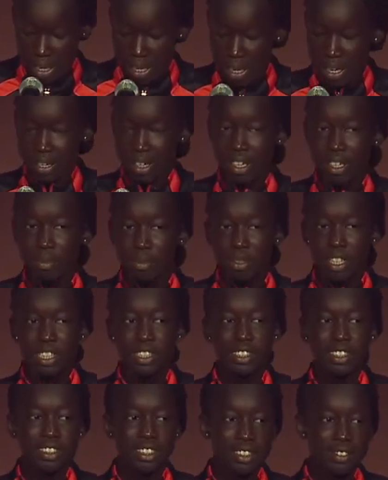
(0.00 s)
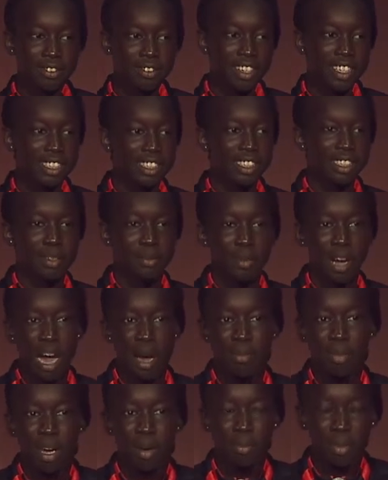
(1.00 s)
and unpleasant events could
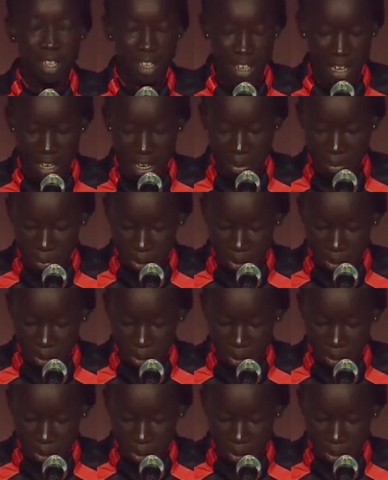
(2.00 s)
pop up at any